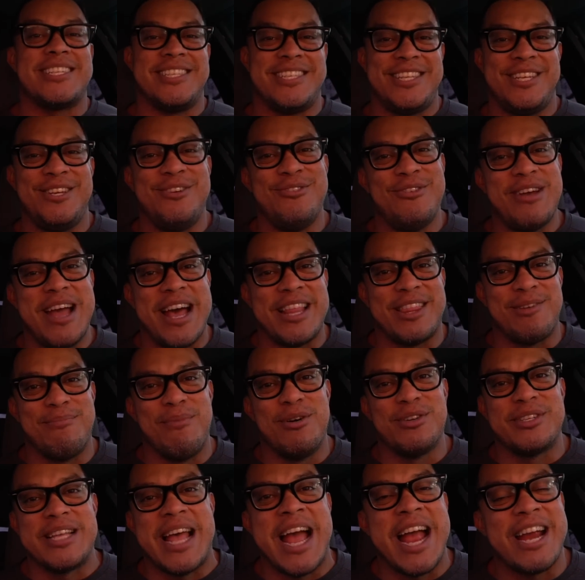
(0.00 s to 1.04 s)
to see who had the
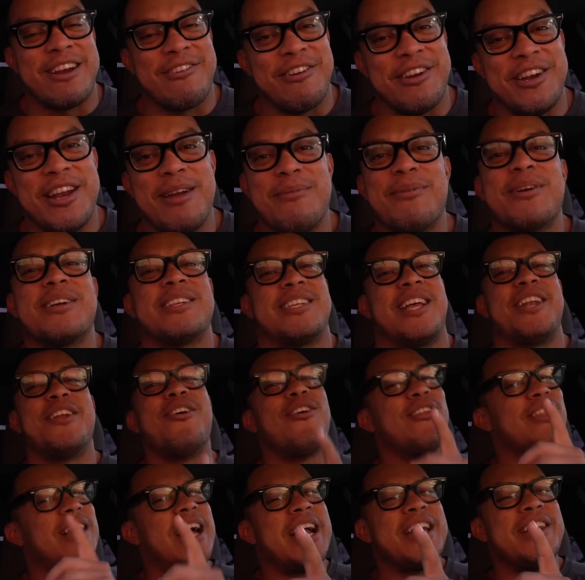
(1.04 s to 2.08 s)
most accurate number, because I
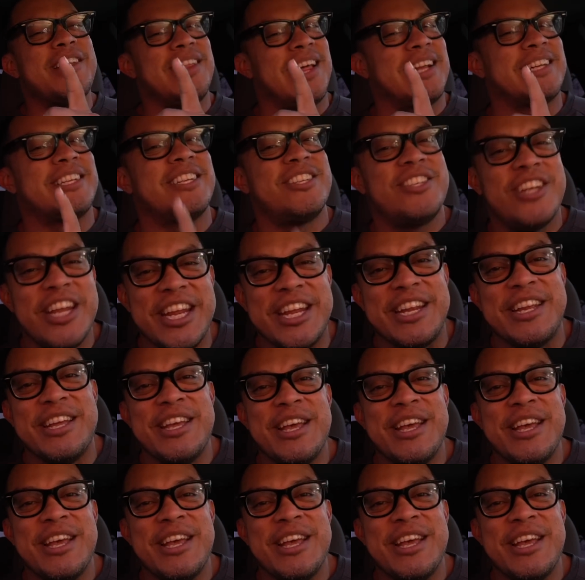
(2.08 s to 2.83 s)
know a lot of you like to cheat.